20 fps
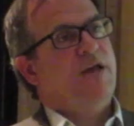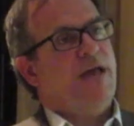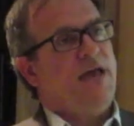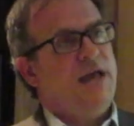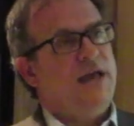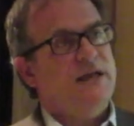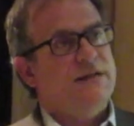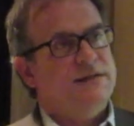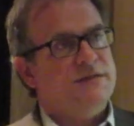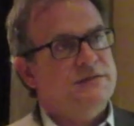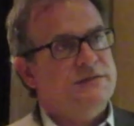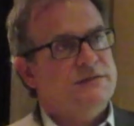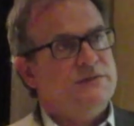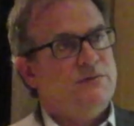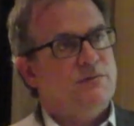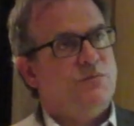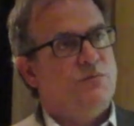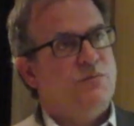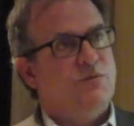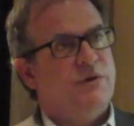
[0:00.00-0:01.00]
ends
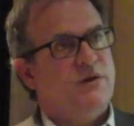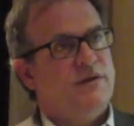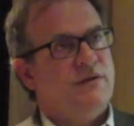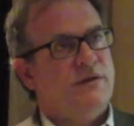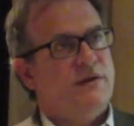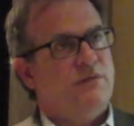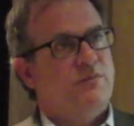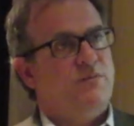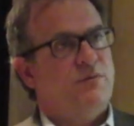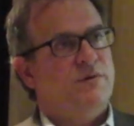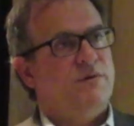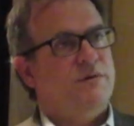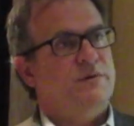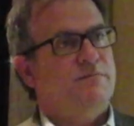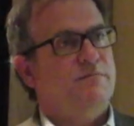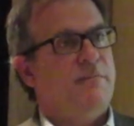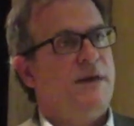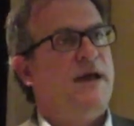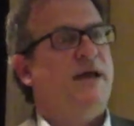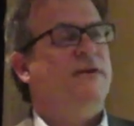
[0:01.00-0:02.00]
with a really
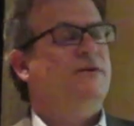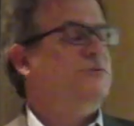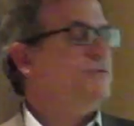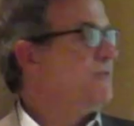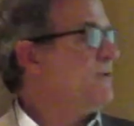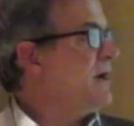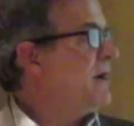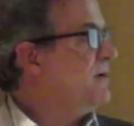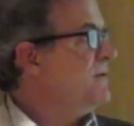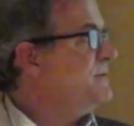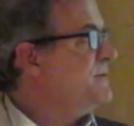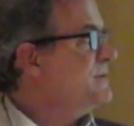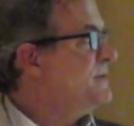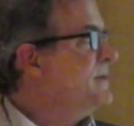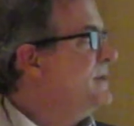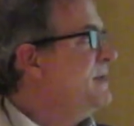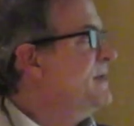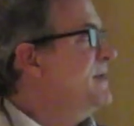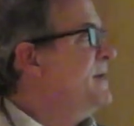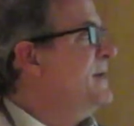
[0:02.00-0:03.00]
bad drought.
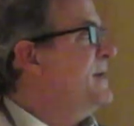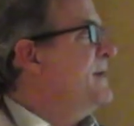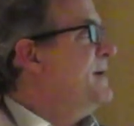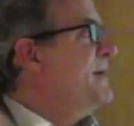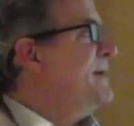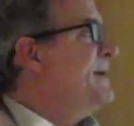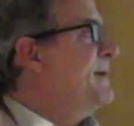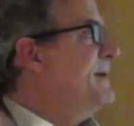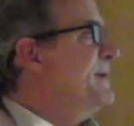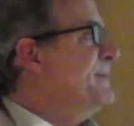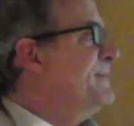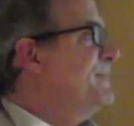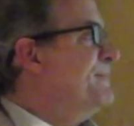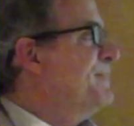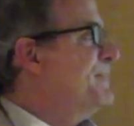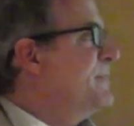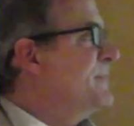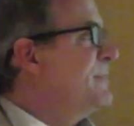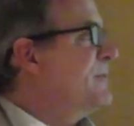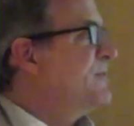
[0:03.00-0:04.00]
Um,
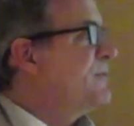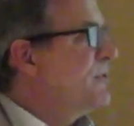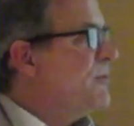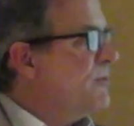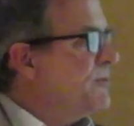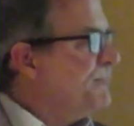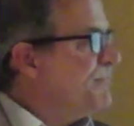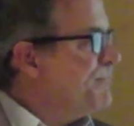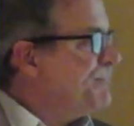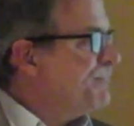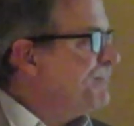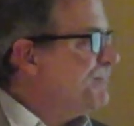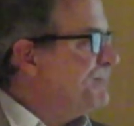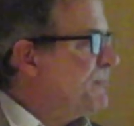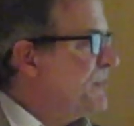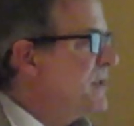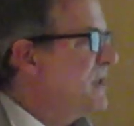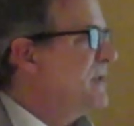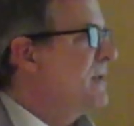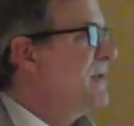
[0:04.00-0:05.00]
so
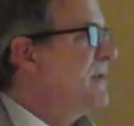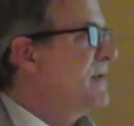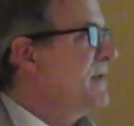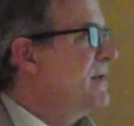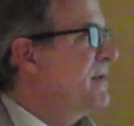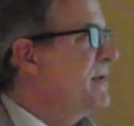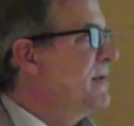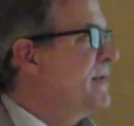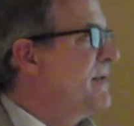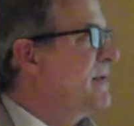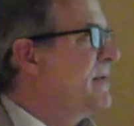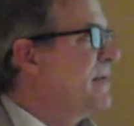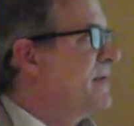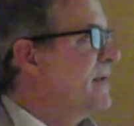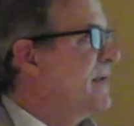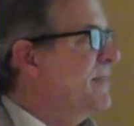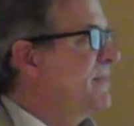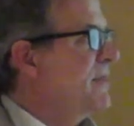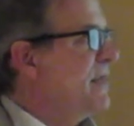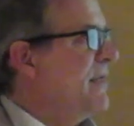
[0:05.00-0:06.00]

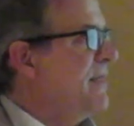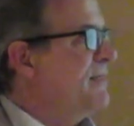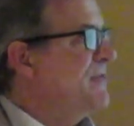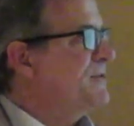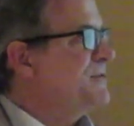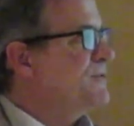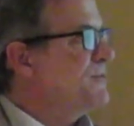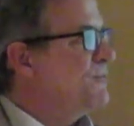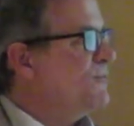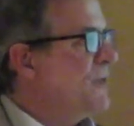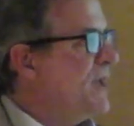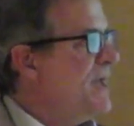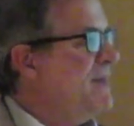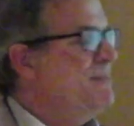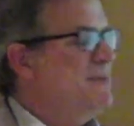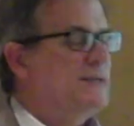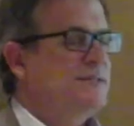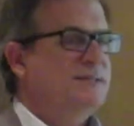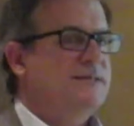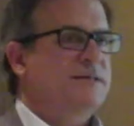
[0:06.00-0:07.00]
and, and the
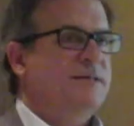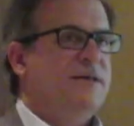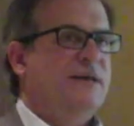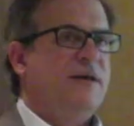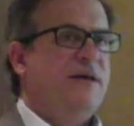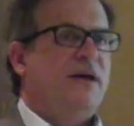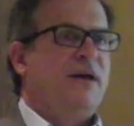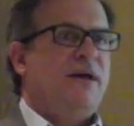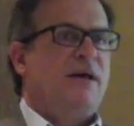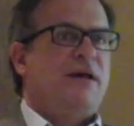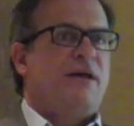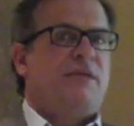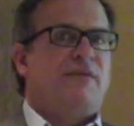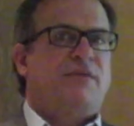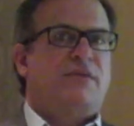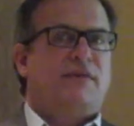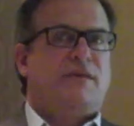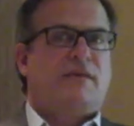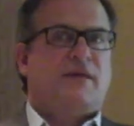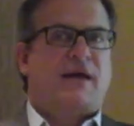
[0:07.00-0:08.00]
ceramics
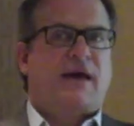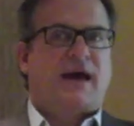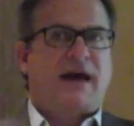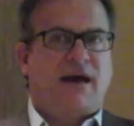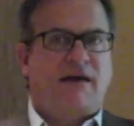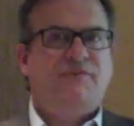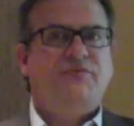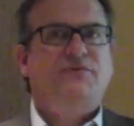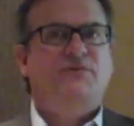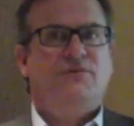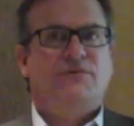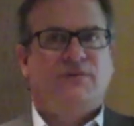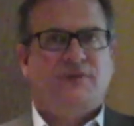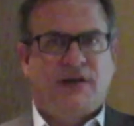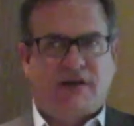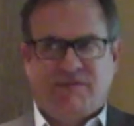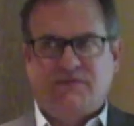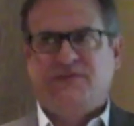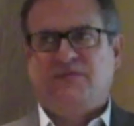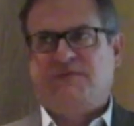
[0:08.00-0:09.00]
after
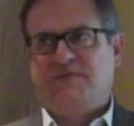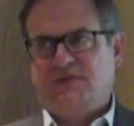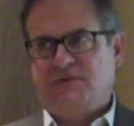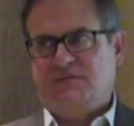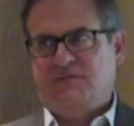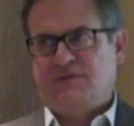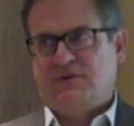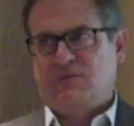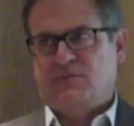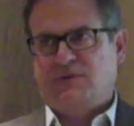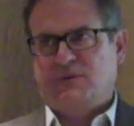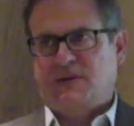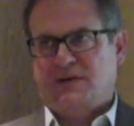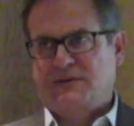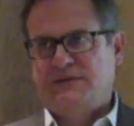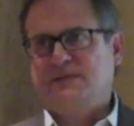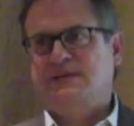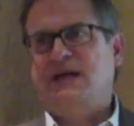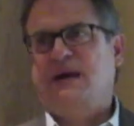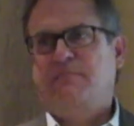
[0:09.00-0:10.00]
1150, when they
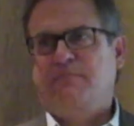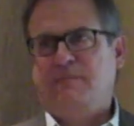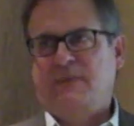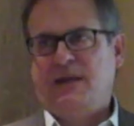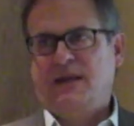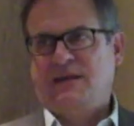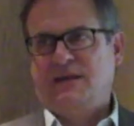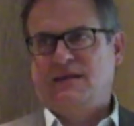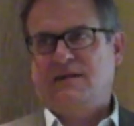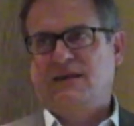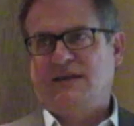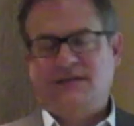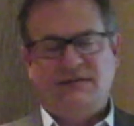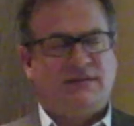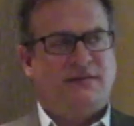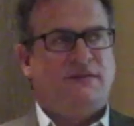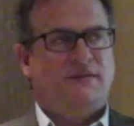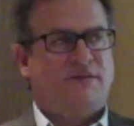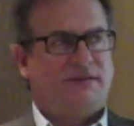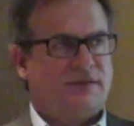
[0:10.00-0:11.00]
stopped making, they,
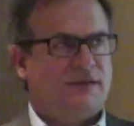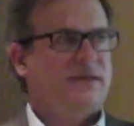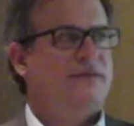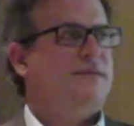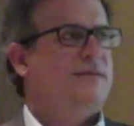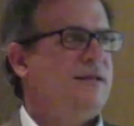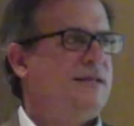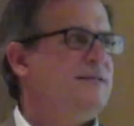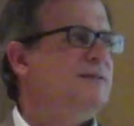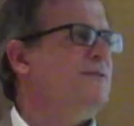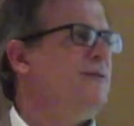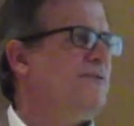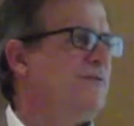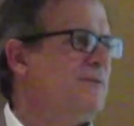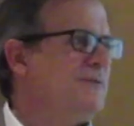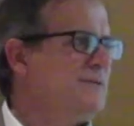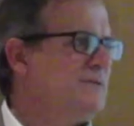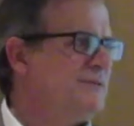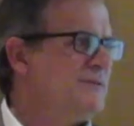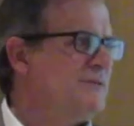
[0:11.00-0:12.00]
like, that's another
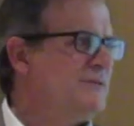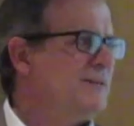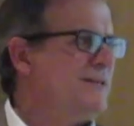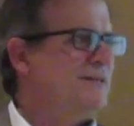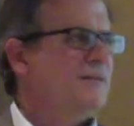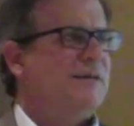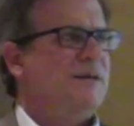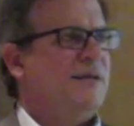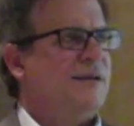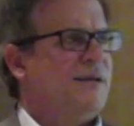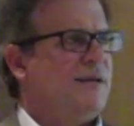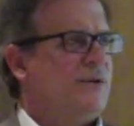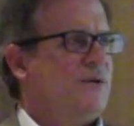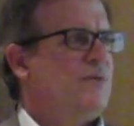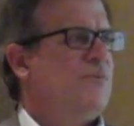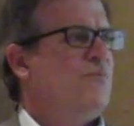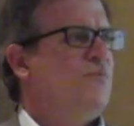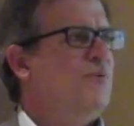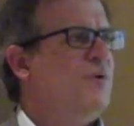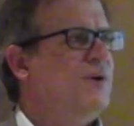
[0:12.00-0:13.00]
interesting thing.
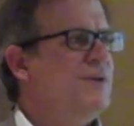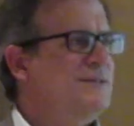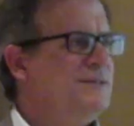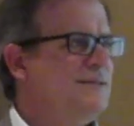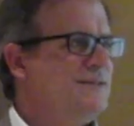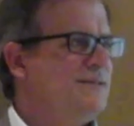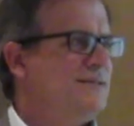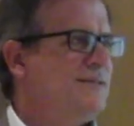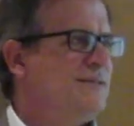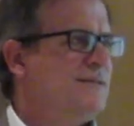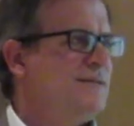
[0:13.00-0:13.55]
Once